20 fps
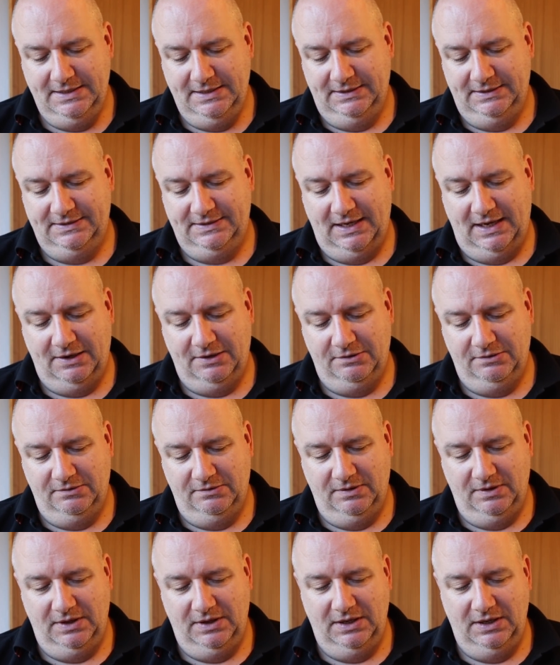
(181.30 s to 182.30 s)
So,
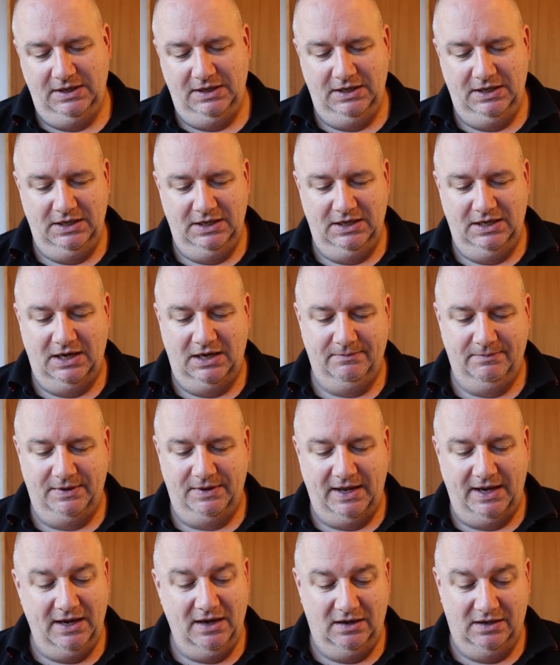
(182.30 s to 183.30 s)
you know, but
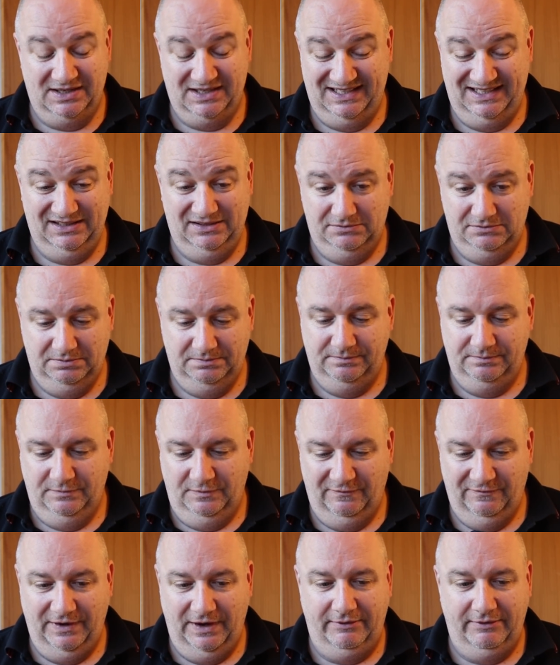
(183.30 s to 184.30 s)
they are still
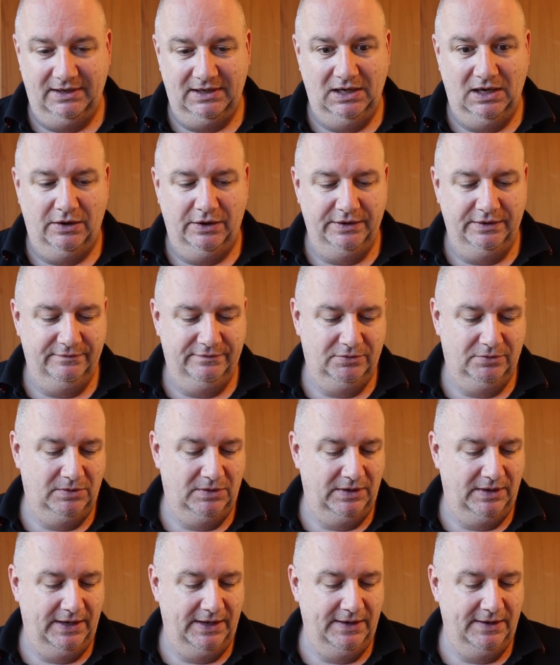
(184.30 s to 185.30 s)
very light for
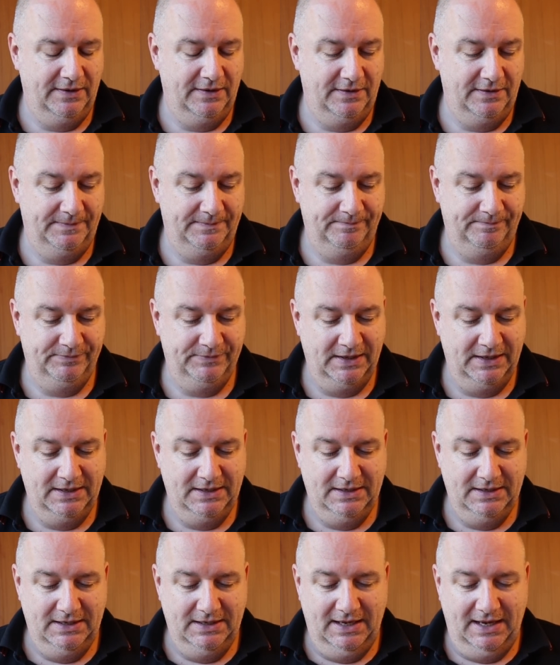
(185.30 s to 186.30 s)
what they are,
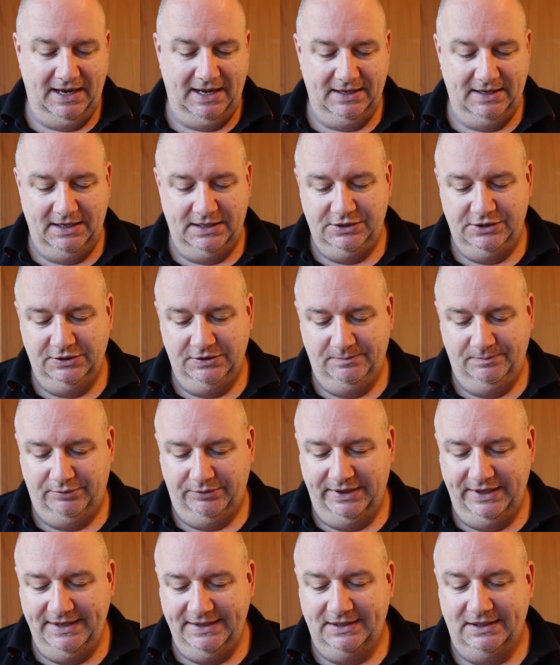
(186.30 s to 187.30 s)
and they should
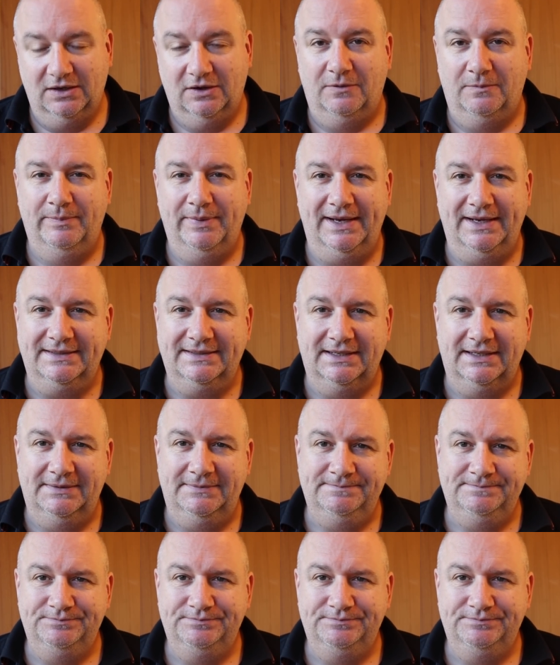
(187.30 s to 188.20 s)
breathe a lot better.